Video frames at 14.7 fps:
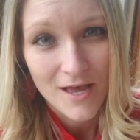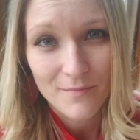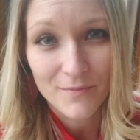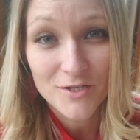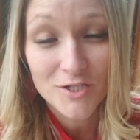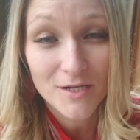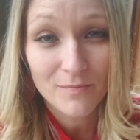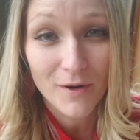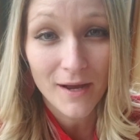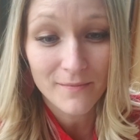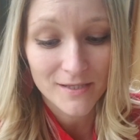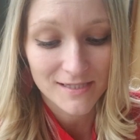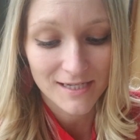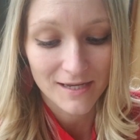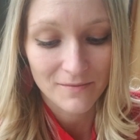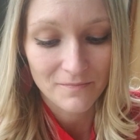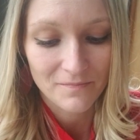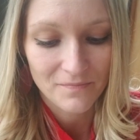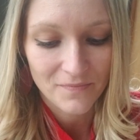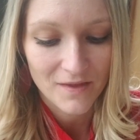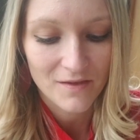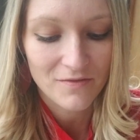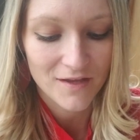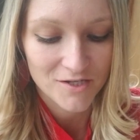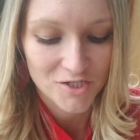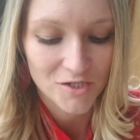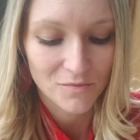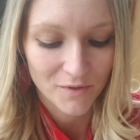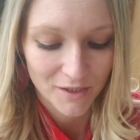but she promised him that
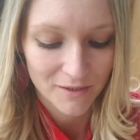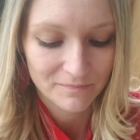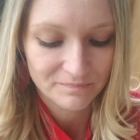she would.